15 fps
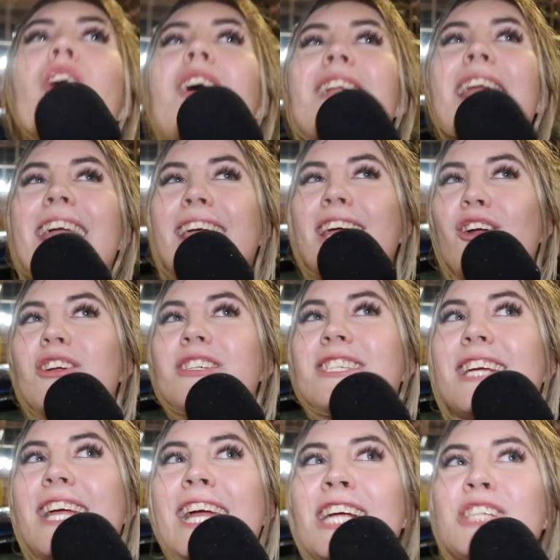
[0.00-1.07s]
got naked on
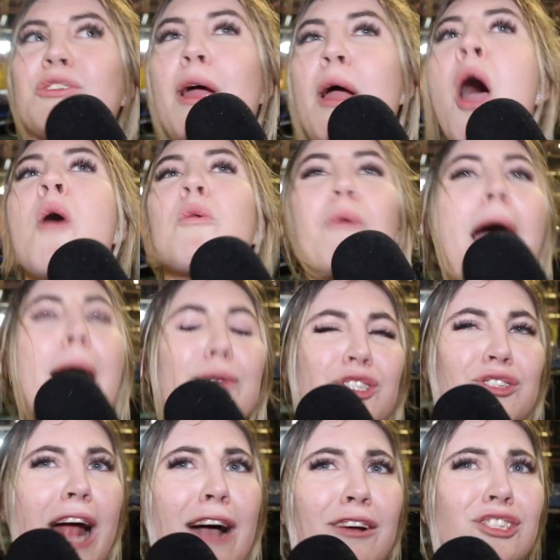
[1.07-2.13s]
ski trip. Rob
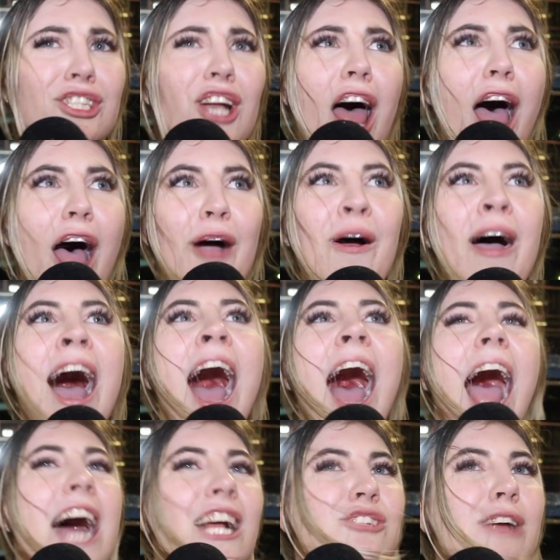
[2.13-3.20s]
Strassno,
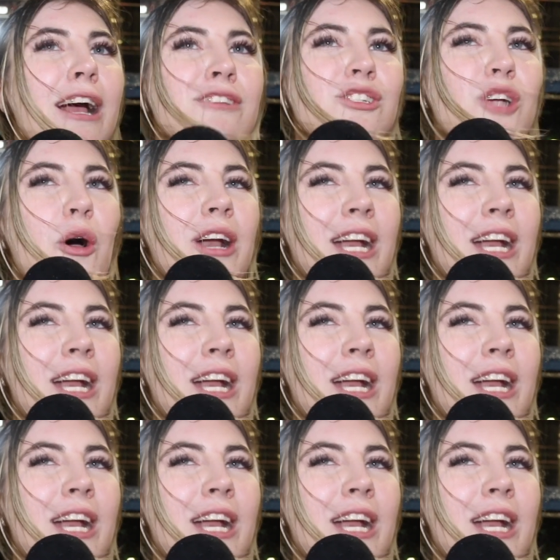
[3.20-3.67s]
at Strathsnow on